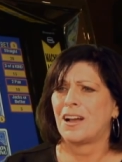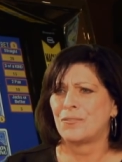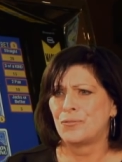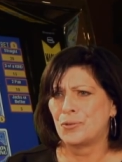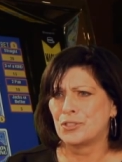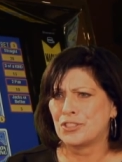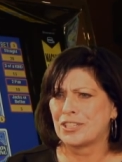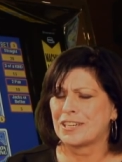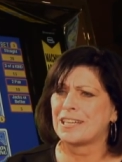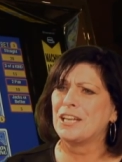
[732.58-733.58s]

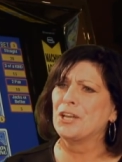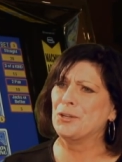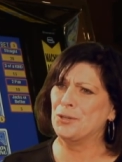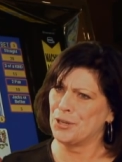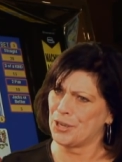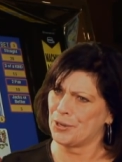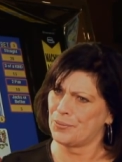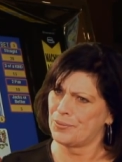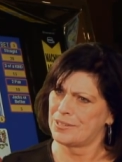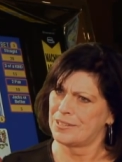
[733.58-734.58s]
Unfortunately,
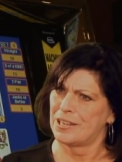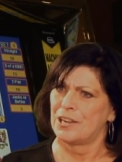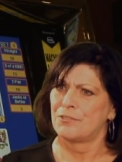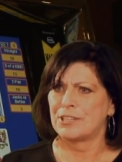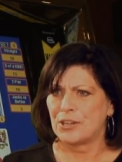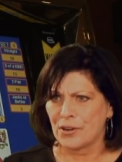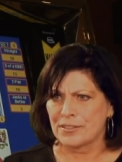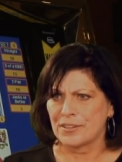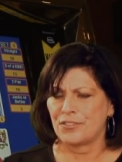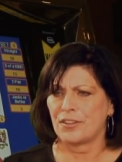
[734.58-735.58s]
no.
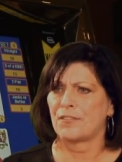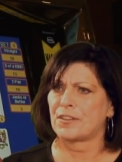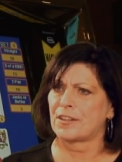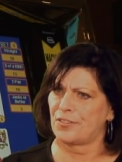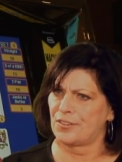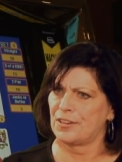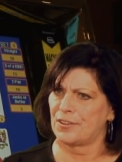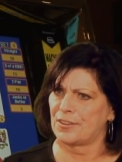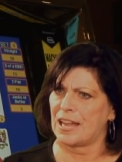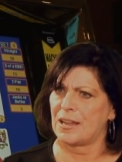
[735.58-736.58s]
Regardless of the
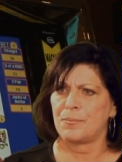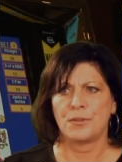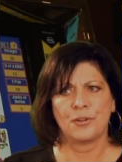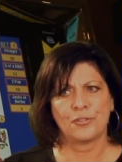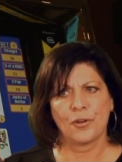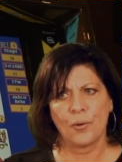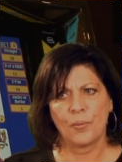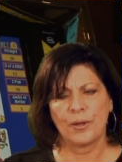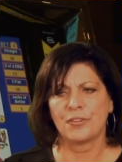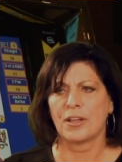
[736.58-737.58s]
casino game, there's
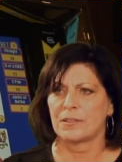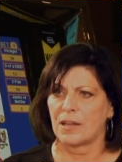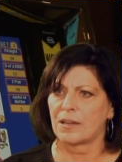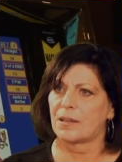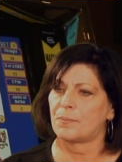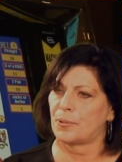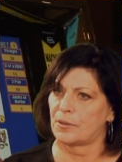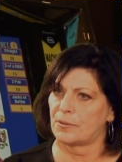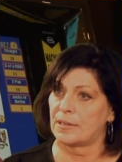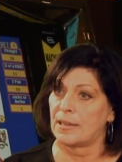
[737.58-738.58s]
always a luck
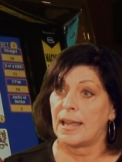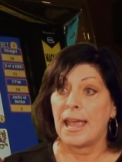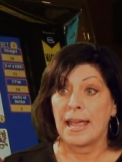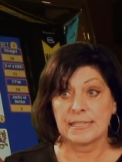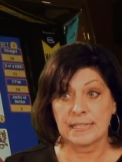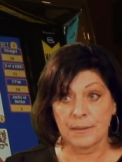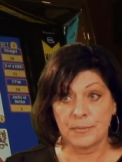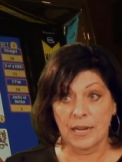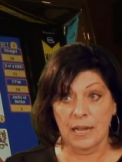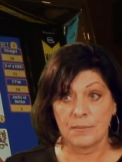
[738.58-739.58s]
component, and
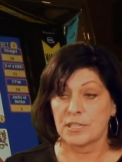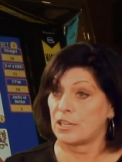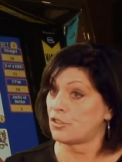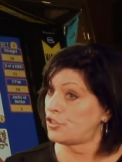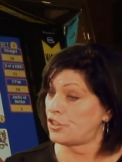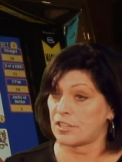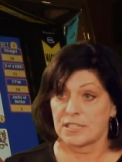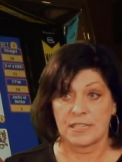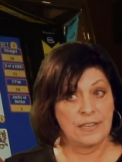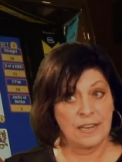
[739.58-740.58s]
sometimes it's
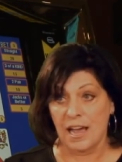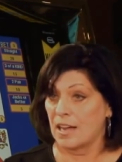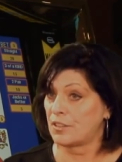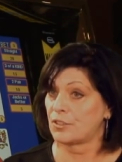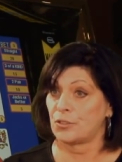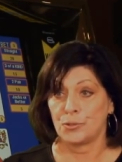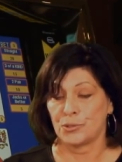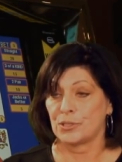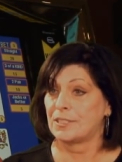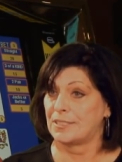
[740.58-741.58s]
just not
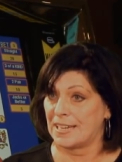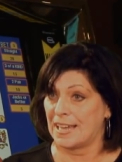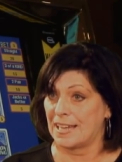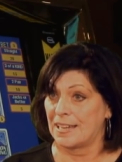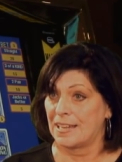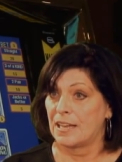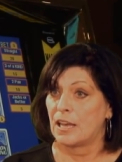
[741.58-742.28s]
your day.